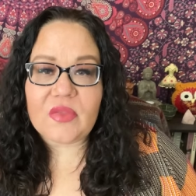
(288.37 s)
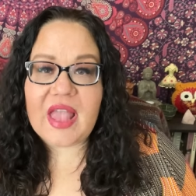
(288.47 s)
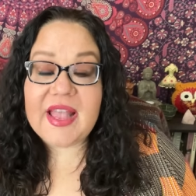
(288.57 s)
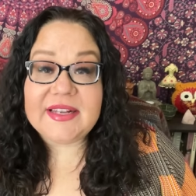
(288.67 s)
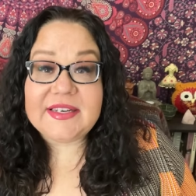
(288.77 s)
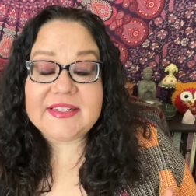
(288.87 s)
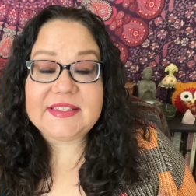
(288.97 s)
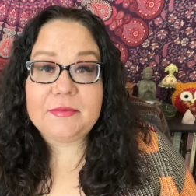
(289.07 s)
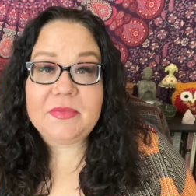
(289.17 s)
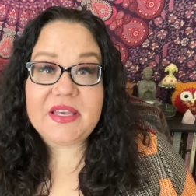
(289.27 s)
And
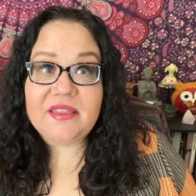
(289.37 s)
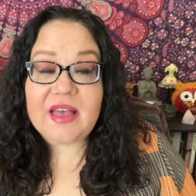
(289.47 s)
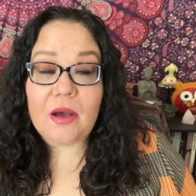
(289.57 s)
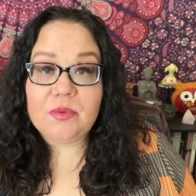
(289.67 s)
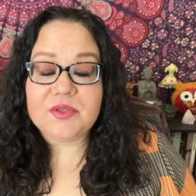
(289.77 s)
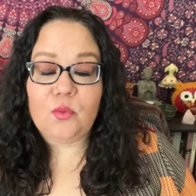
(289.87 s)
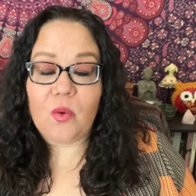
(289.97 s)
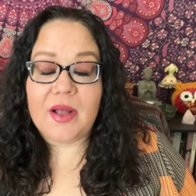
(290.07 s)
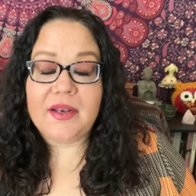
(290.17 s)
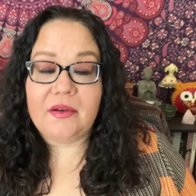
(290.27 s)
to me, that was
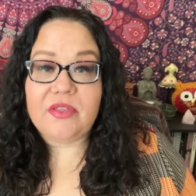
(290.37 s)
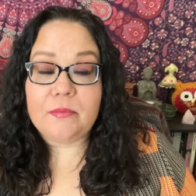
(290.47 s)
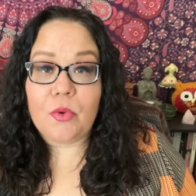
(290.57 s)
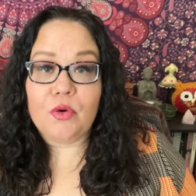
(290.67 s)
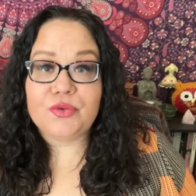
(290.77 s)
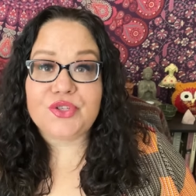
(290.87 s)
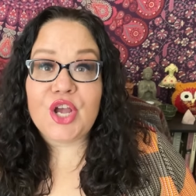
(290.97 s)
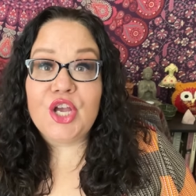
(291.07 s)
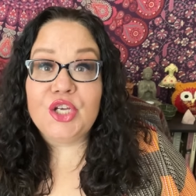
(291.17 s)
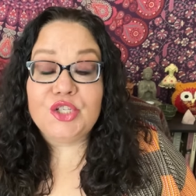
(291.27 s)
one of the most
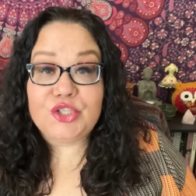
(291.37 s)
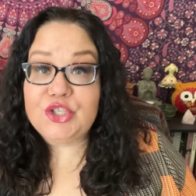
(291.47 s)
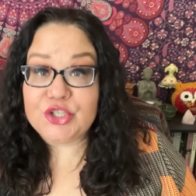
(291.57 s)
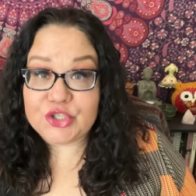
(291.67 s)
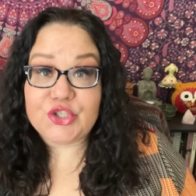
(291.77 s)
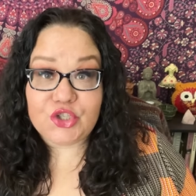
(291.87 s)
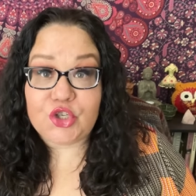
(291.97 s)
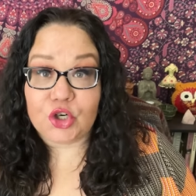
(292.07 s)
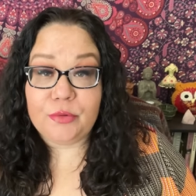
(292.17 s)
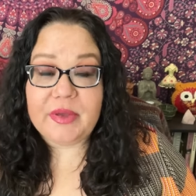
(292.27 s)

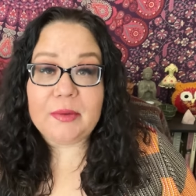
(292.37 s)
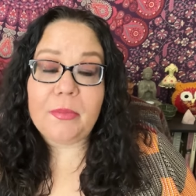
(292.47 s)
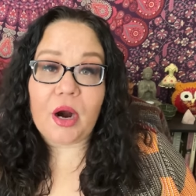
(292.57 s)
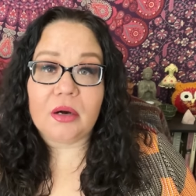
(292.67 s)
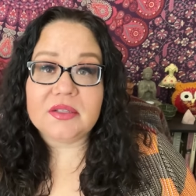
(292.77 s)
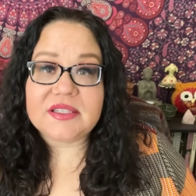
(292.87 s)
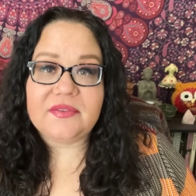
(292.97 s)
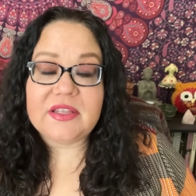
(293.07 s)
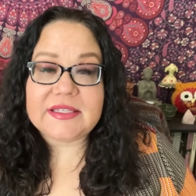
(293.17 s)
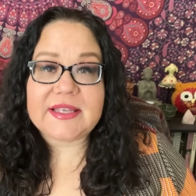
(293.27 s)
disturbing parts
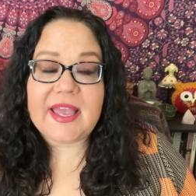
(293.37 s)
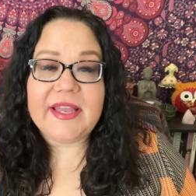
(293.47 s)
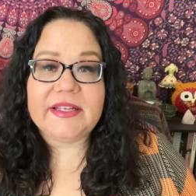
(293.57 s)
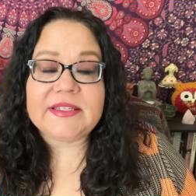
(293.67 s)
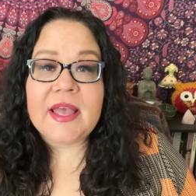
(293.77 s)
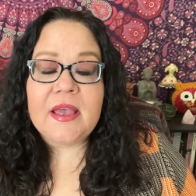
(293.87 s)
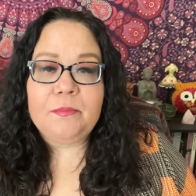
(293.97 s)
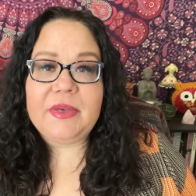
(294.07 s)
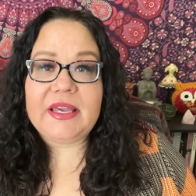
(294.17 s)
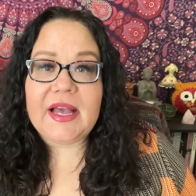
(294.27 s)
of this case,
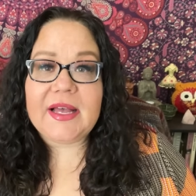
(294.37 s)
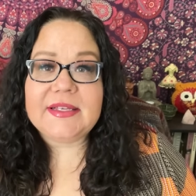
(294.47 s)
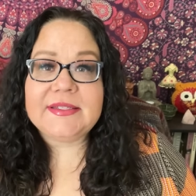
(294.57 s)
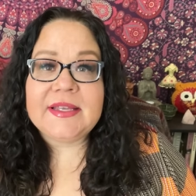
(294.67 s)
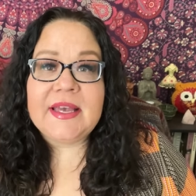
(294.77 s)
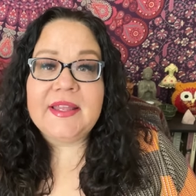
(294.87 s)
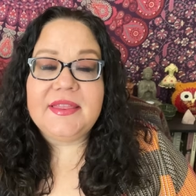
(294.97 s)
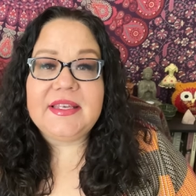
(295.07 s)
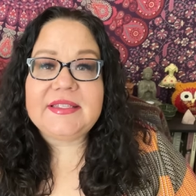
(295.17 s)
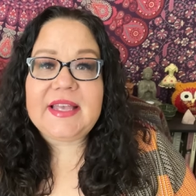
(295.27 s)
because
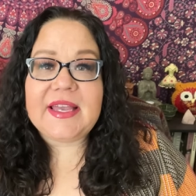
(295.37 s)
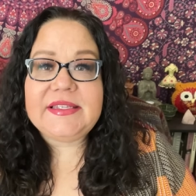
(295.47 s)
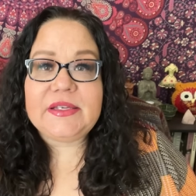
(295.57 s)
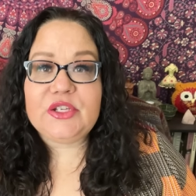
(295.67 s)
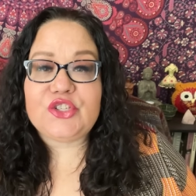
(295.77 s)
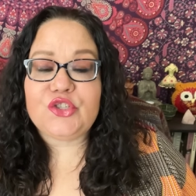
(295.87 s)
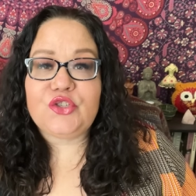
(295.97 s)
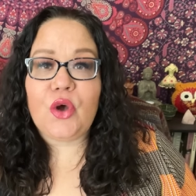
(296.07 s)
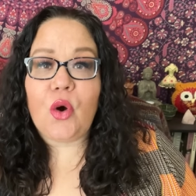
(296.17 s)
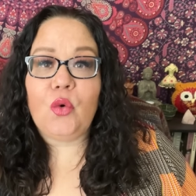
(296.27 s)
This case is
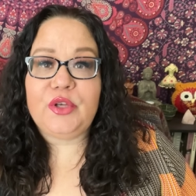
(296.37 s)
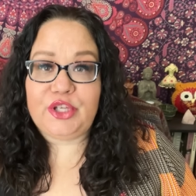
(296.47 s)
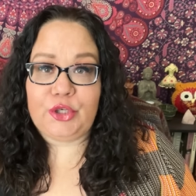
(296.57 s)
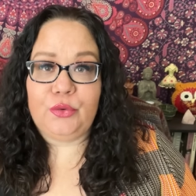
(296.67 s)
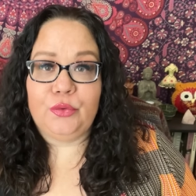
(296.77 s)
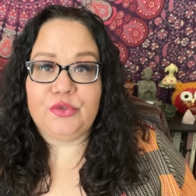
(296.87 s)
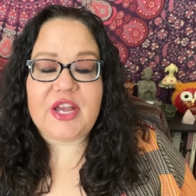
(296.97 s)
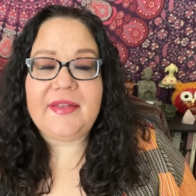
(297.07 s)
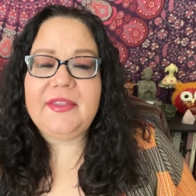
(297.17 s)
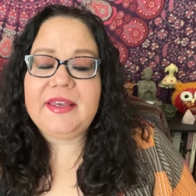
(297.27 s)
so huge,
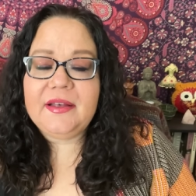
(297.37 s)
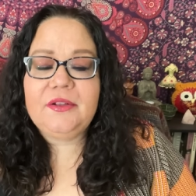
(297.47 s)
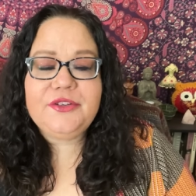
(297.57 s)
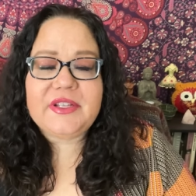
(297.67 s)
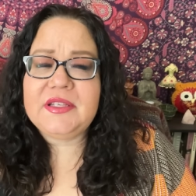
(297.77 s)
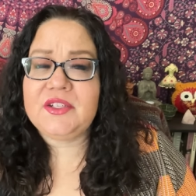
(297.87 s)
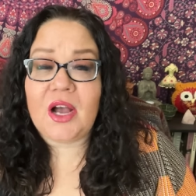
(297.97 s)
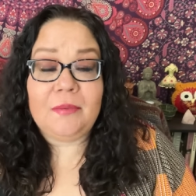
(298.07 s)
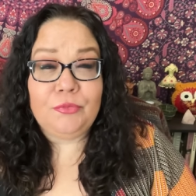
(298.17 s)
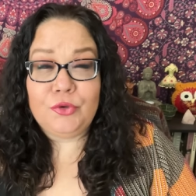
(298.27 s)
and the killers at the
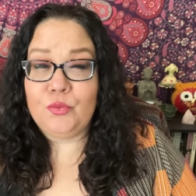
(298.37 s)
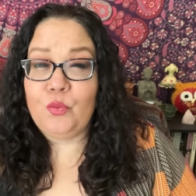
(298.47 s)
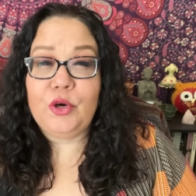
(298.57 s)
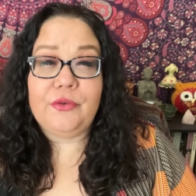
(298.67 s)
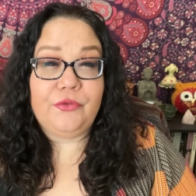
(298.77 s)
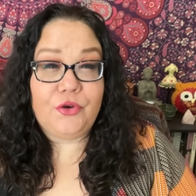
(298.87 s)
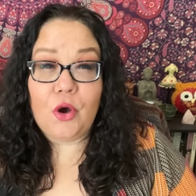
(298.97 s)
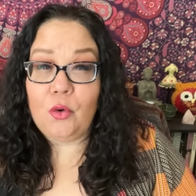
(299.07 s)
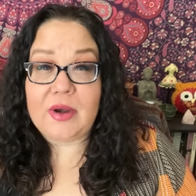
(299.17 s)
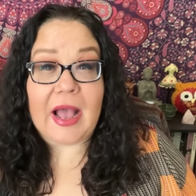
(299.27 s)
time would have
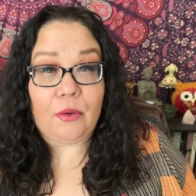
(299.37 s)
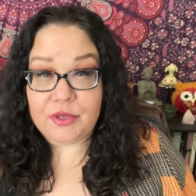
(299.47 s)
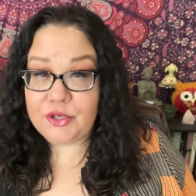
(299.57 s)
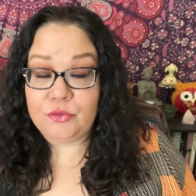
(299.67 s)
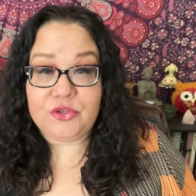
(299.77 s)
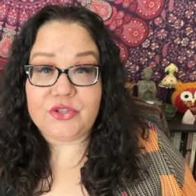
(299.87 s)
known how huge